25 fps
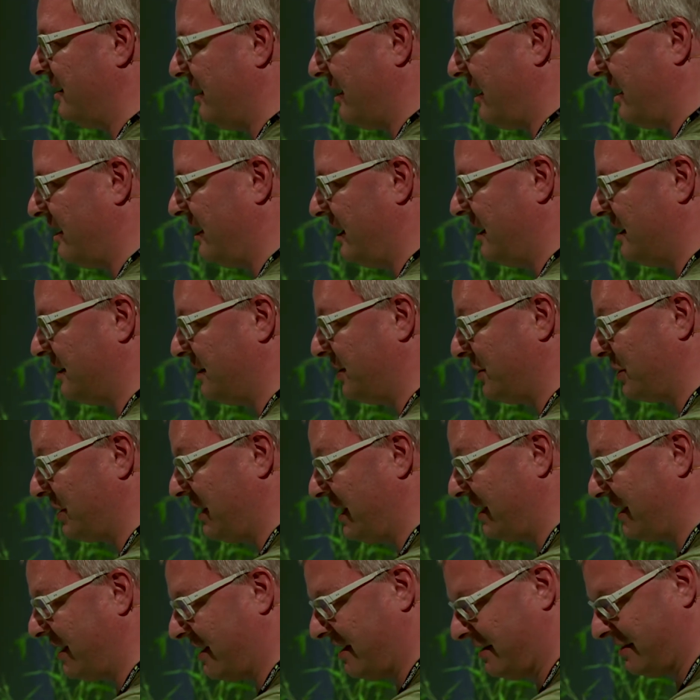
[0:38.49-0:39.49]
And here's your
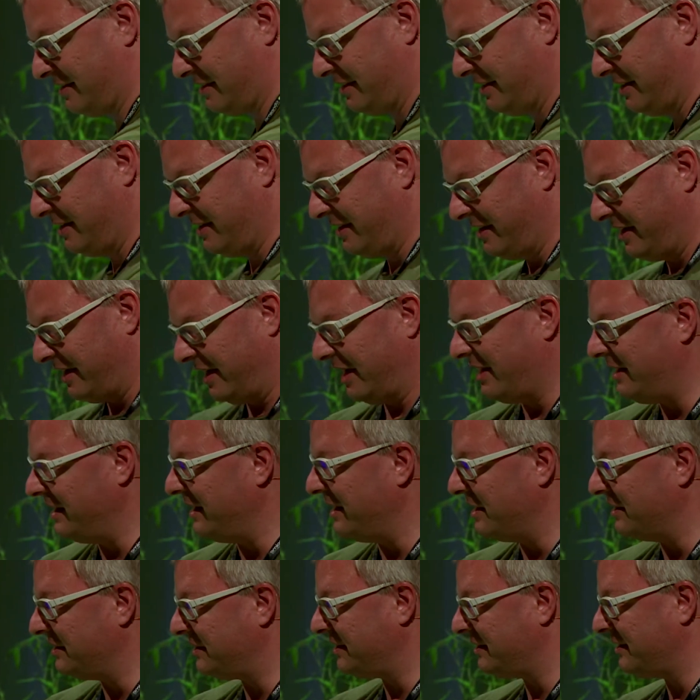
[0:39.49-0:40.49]
clicker, and
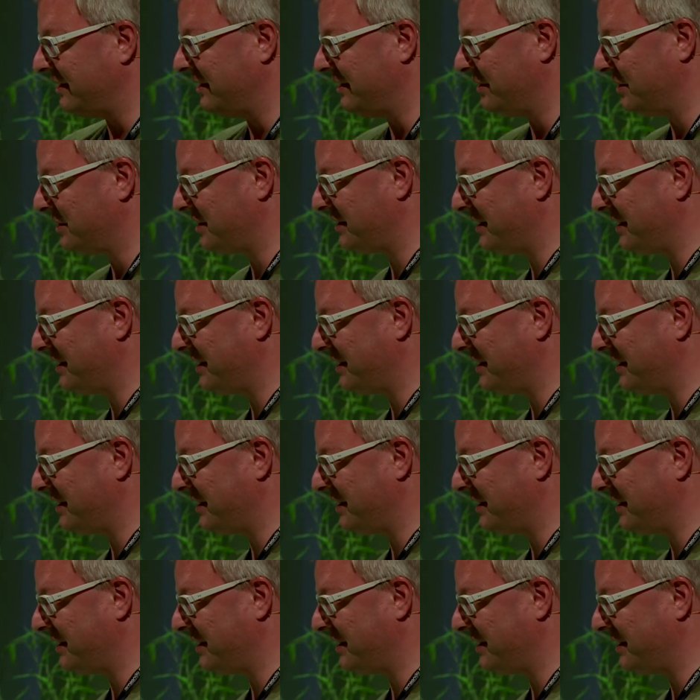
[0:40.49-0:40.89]
here's your